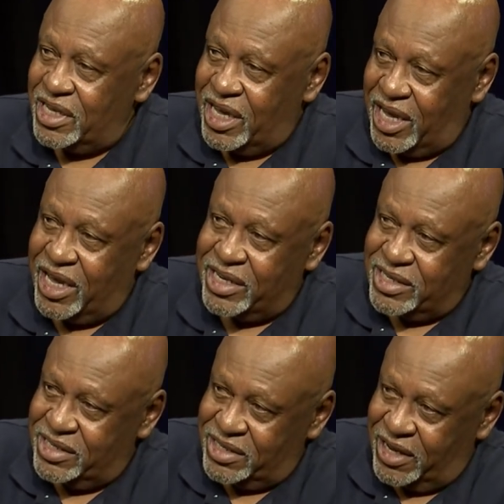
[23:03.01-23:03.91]
had
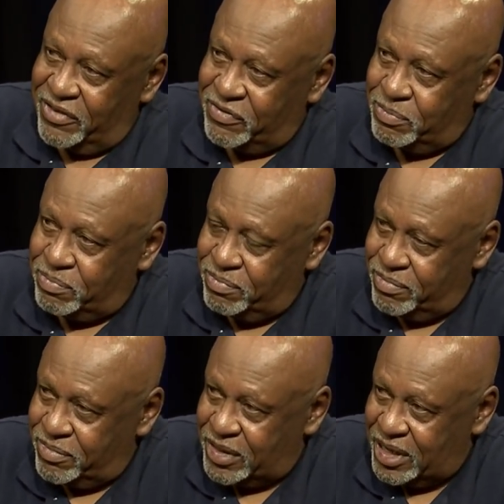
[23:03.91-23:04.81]
enough
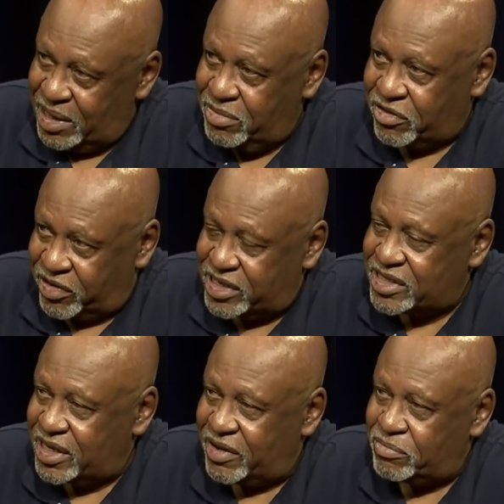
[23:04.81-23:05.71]
immigrants
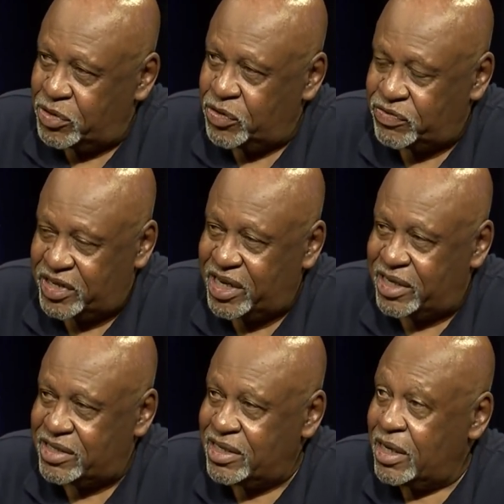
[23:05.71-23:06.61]
that moved
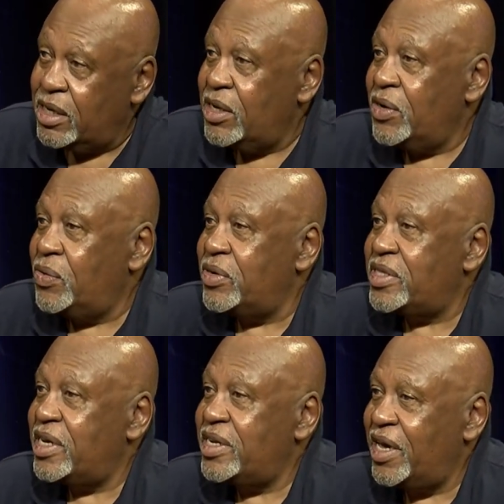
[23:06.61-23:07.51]
in who were
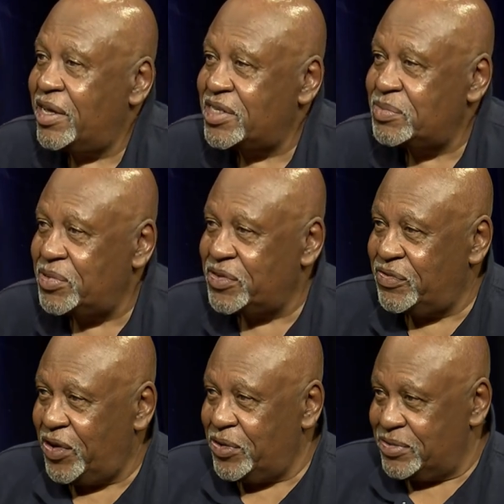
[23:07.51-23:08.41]
then eligible to
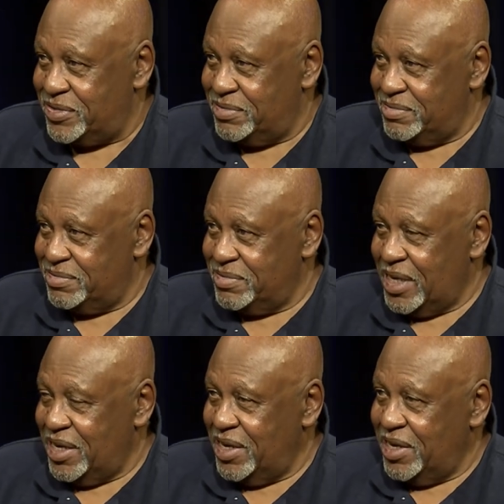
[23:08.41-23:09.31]
vote. Right.
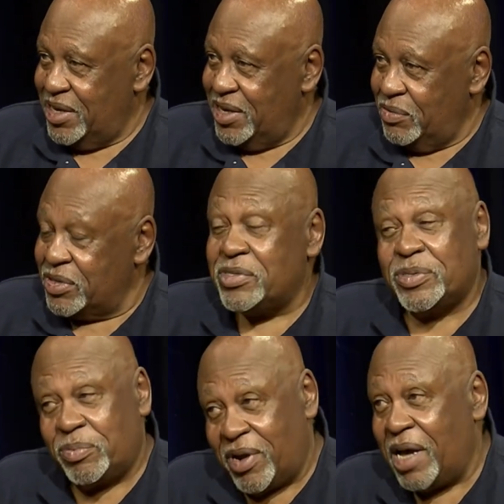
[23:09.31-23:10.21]
Which was
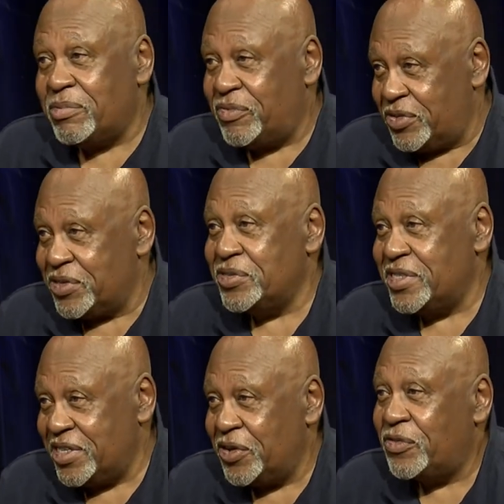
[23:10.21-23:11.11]
a problem for
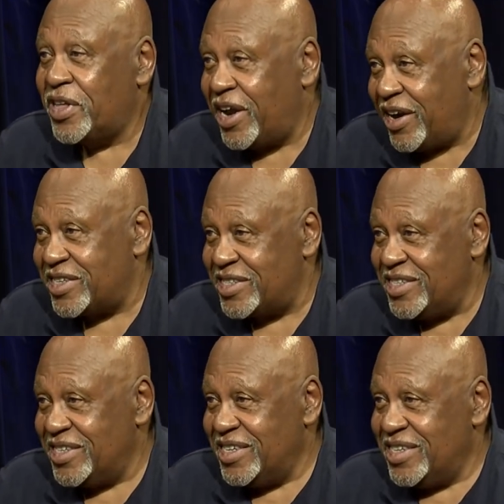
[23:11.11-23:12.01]
Eugene O'Flaherty.
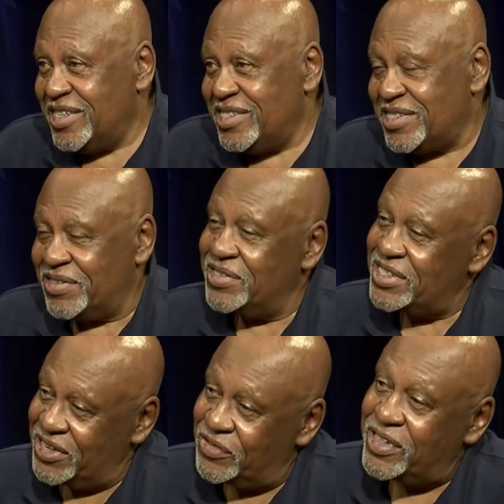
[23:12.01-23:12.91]
Right. So
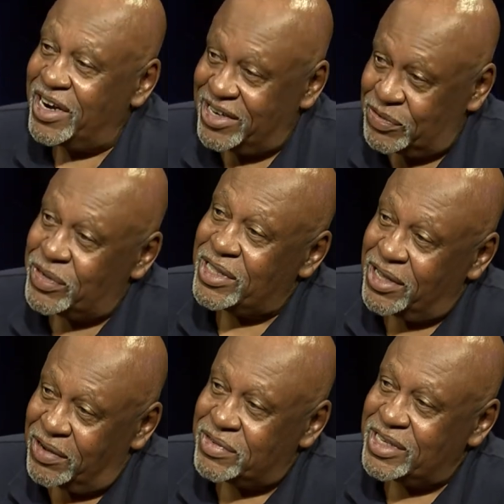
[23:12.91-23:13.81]
Eugene O'Flaherty went
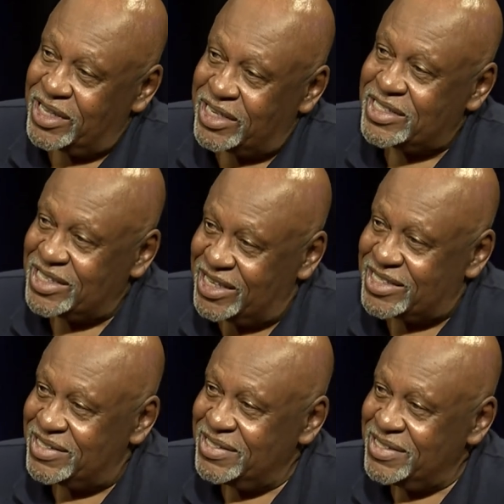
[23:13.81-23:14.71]
along with the
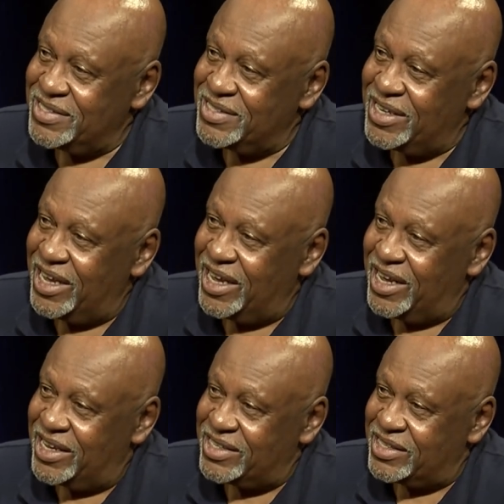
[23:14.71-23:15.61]
legislation.
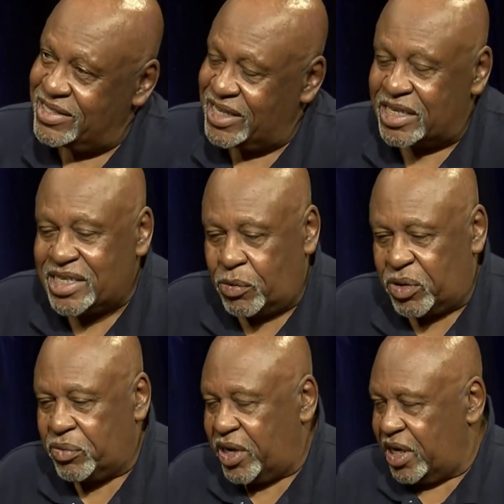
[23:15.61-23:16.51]
And right. that's how
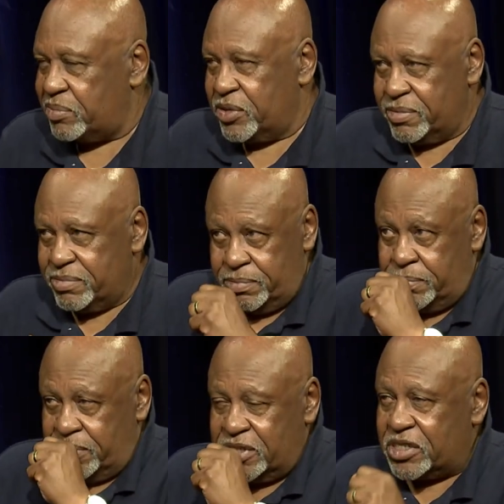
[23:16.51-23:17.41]
we were able,
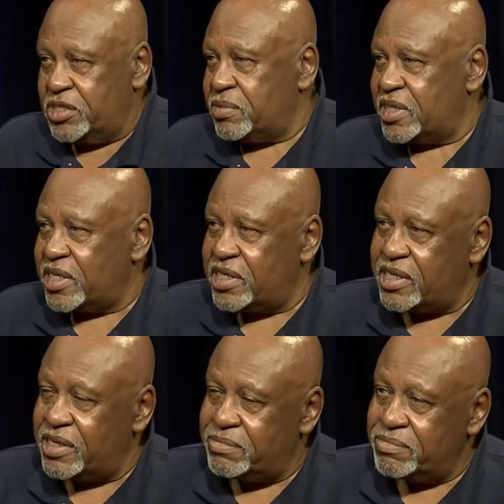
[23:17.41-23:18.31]
excuse me,
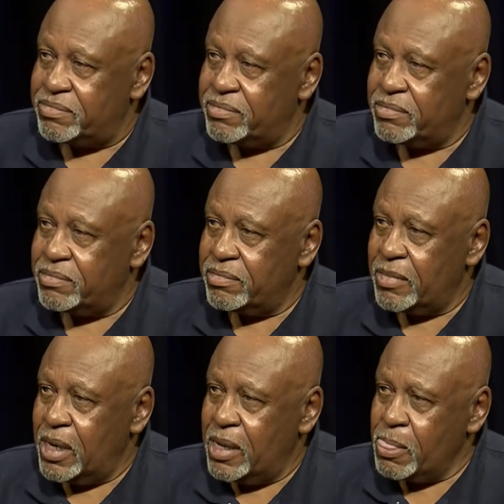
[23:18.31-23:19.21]
That's helpful.
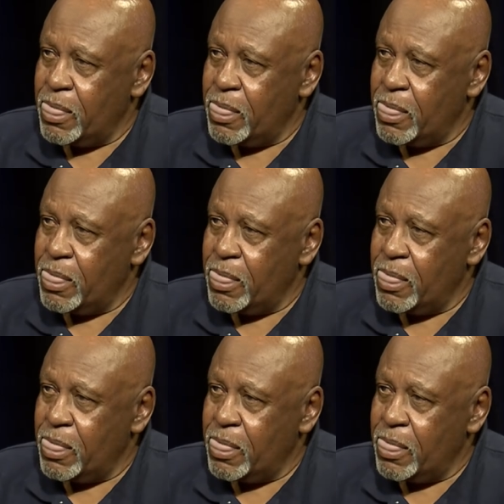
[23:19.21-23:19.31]
Now, I know